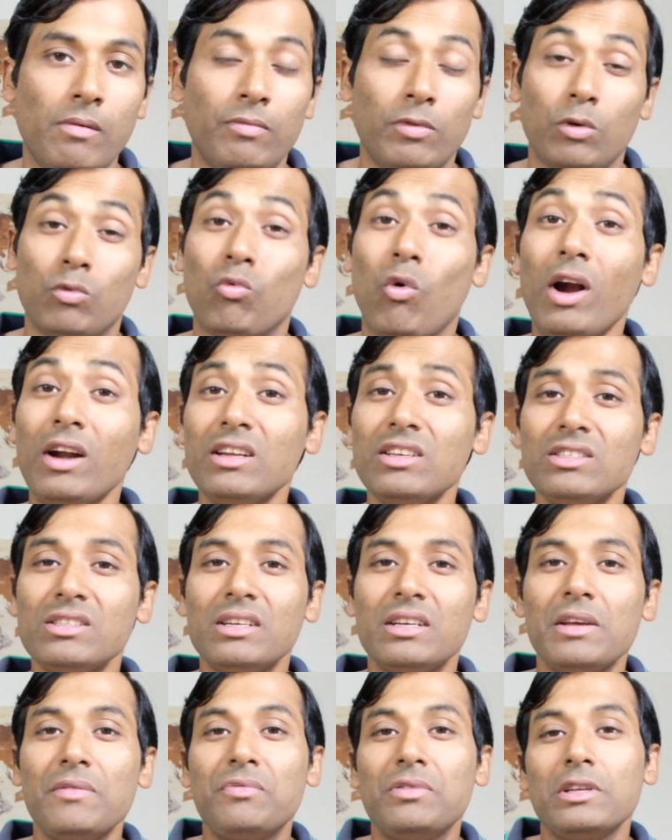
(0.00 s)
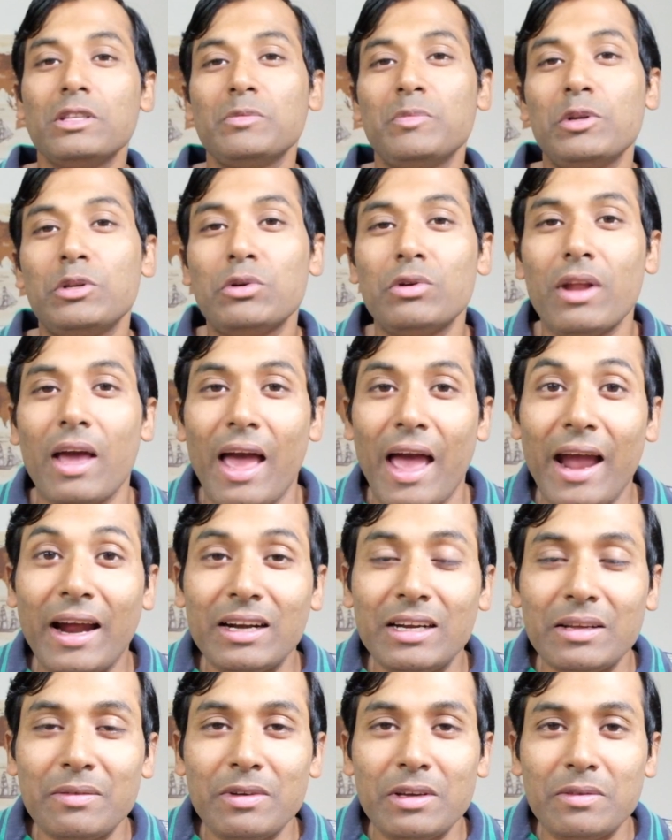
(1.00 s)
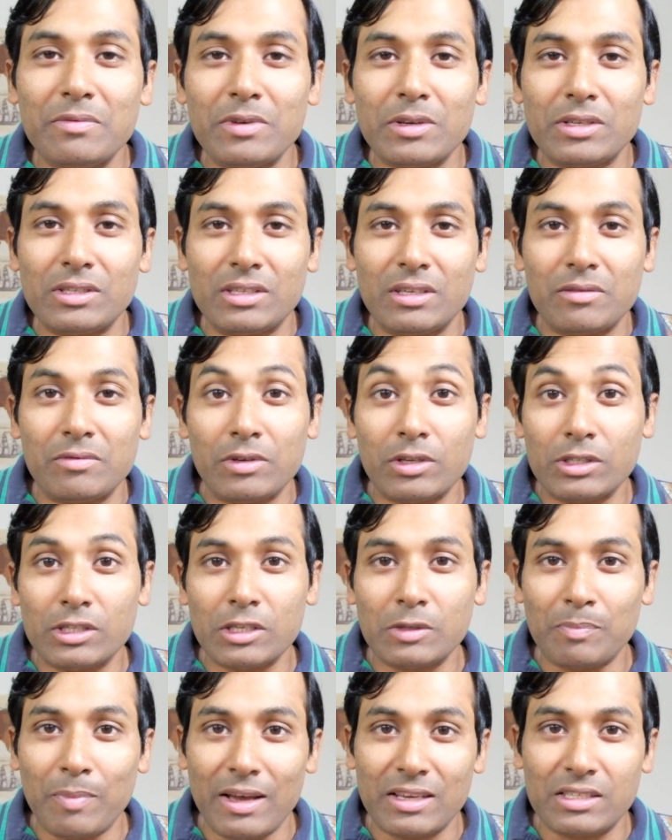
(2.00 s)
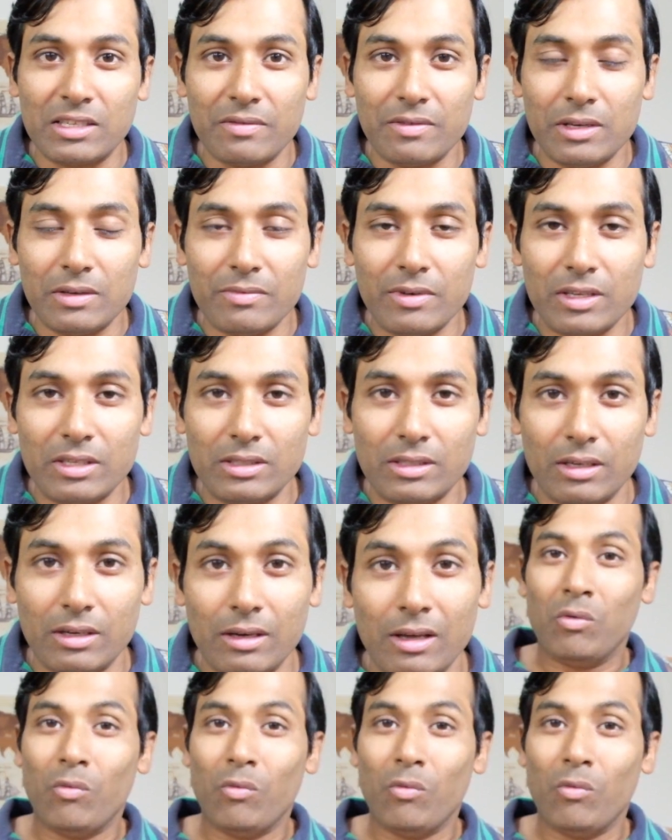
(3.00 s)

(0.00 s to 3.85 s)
What is the difference between active investor versus passive investor?